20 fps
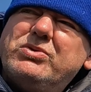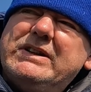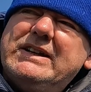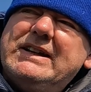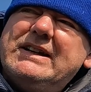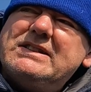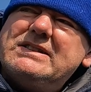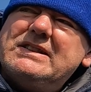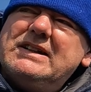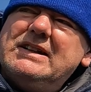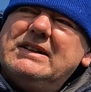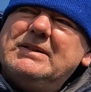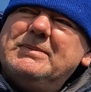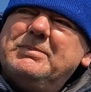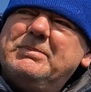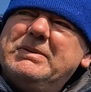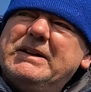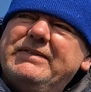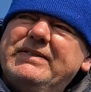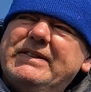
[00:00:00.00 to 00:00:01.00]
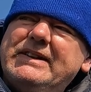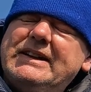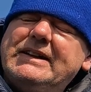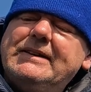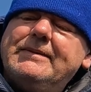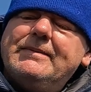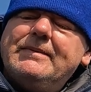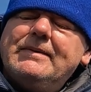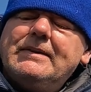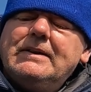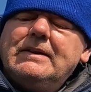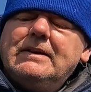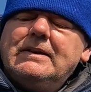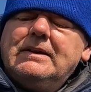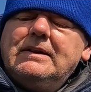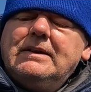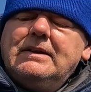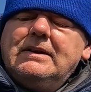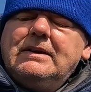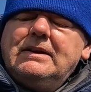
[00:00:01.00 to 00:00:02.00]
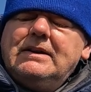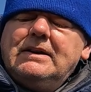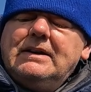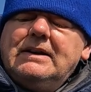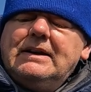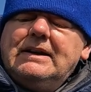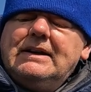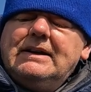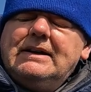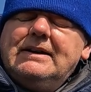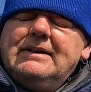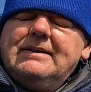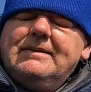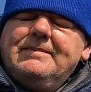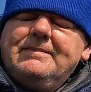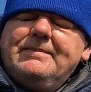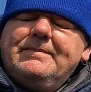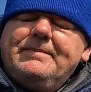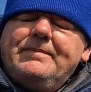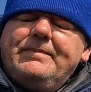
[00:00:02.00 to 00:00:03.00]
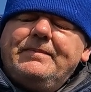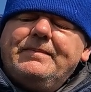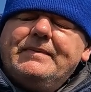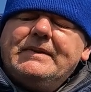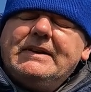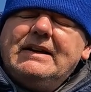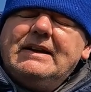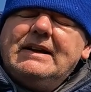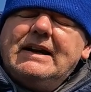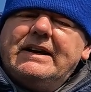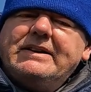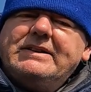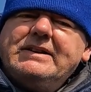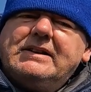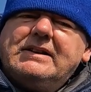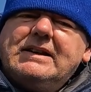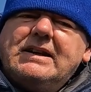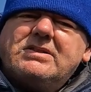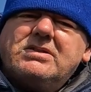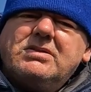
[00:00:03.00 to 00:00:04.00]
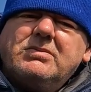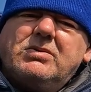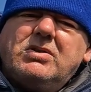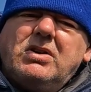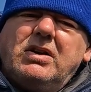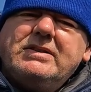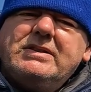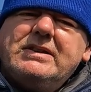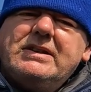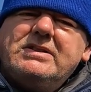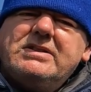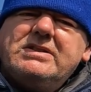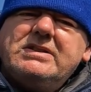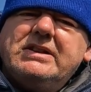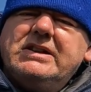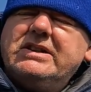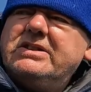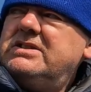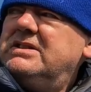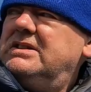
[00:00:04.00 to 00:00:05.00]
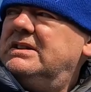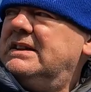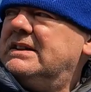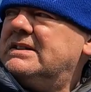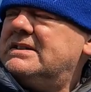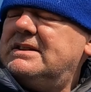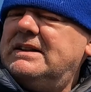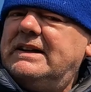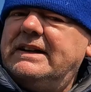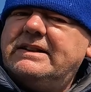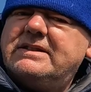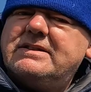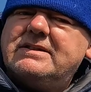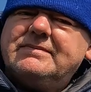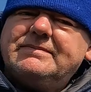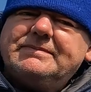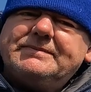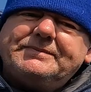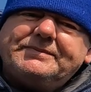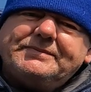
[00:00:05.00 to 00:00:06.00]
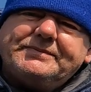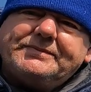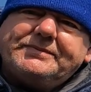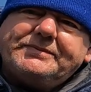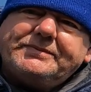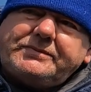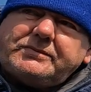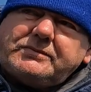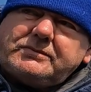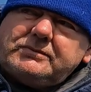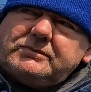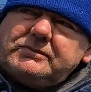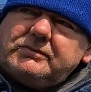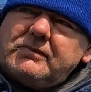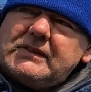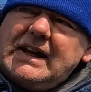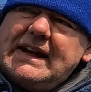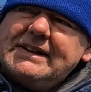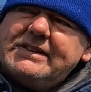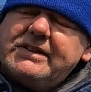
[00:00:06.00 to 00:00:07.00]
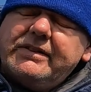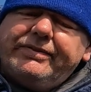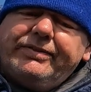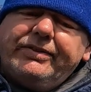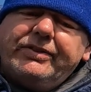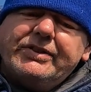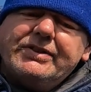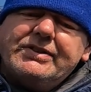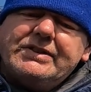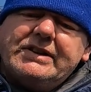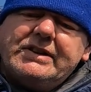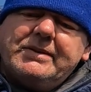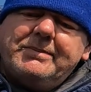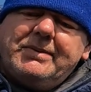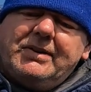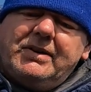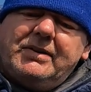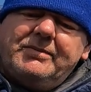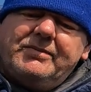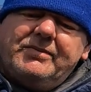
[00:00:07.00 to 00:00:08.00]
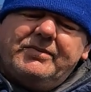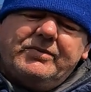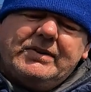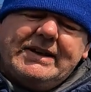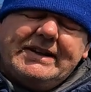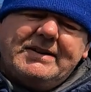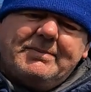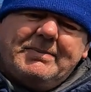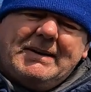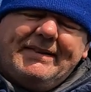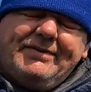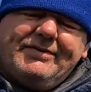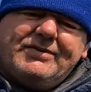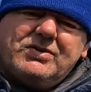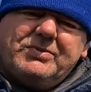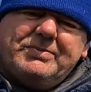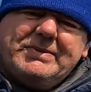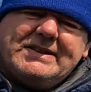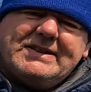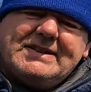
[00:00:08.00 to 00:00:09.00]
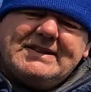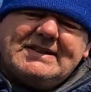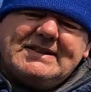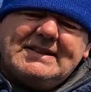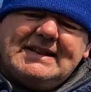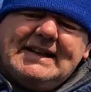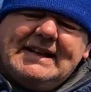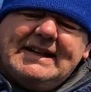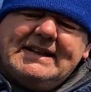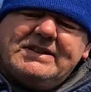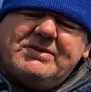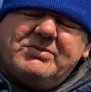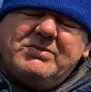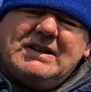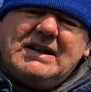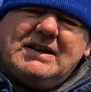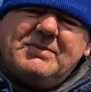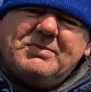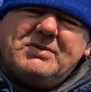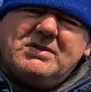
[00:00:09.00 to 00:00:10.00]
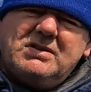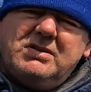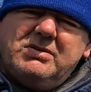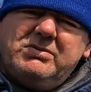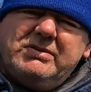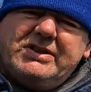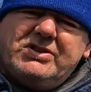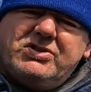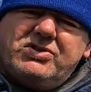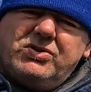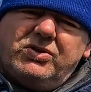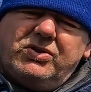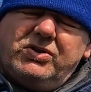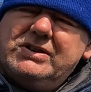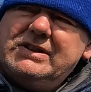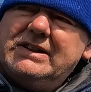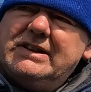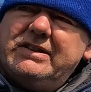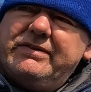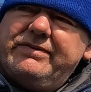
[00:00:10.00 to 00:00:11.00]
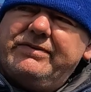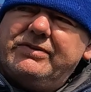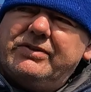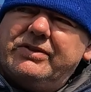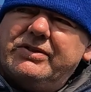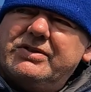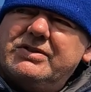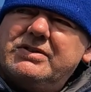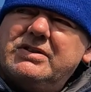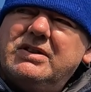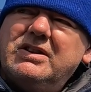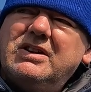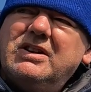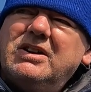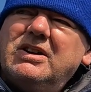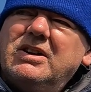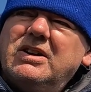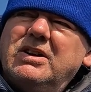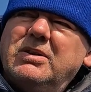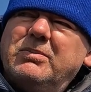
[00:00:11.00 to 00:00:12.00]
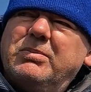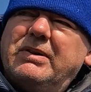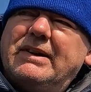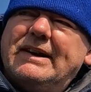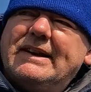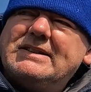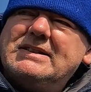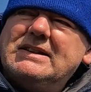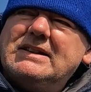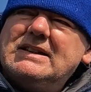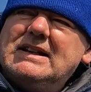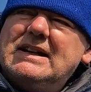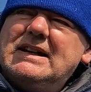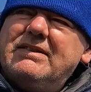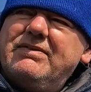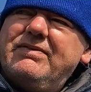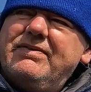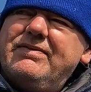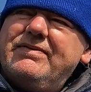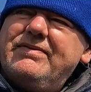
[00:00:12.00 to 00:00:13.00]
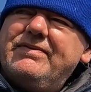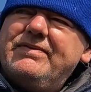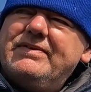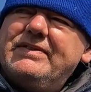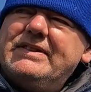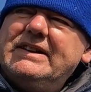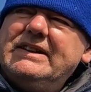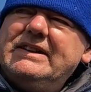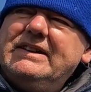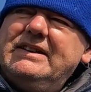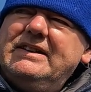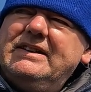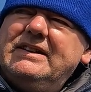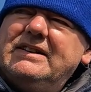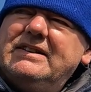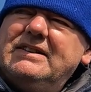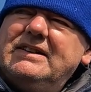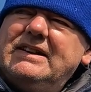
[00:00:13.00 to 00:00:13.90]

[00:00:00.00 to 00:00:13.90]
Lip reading: Raider Bivi, I did get some condensation last night at the front, at the bottom where the bathtub is, the sides, it was absolutely soaking at the front, but I did have the